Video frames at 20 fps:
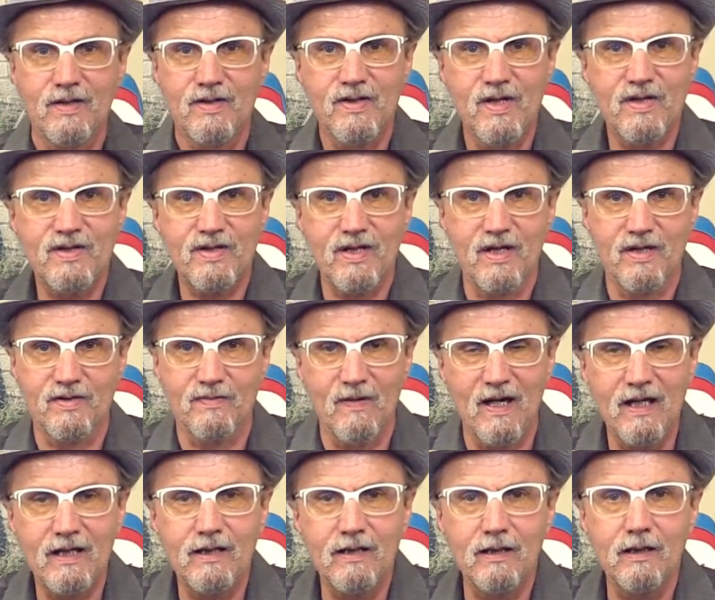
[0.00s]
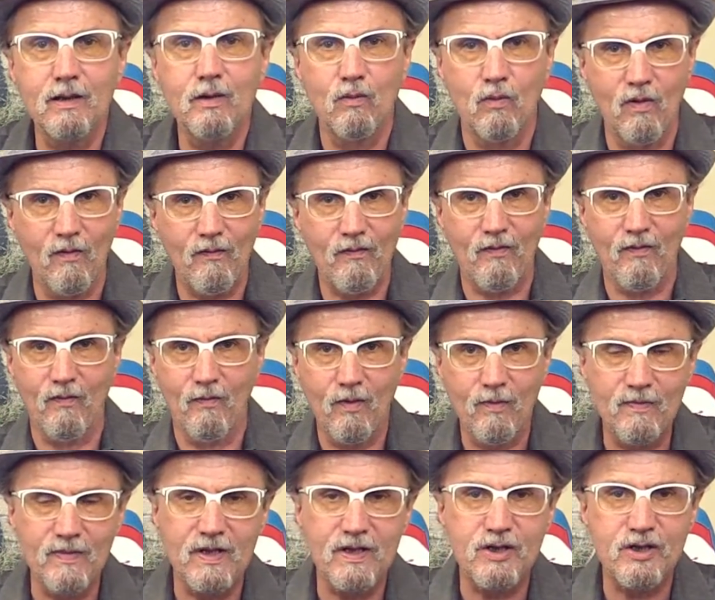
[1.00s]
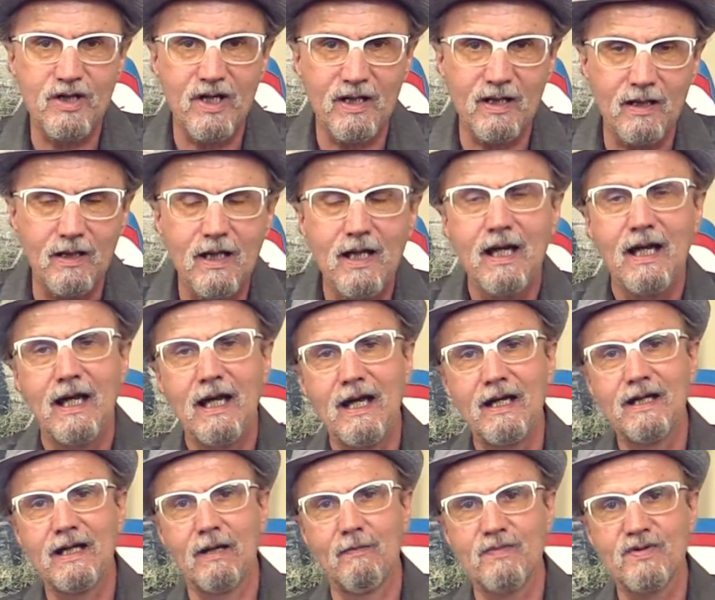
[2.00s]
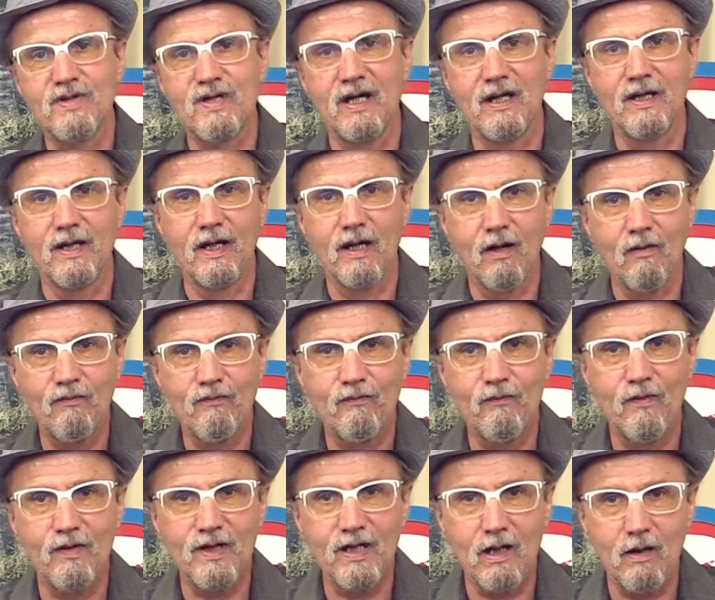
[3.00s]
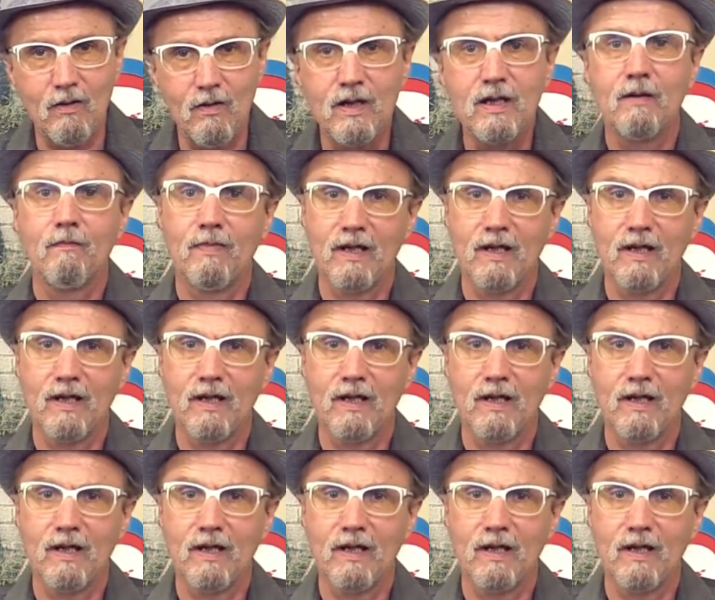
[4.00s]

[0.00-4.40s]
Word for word: This is Michael with the Whoopnik channel, and I'm signing off for now,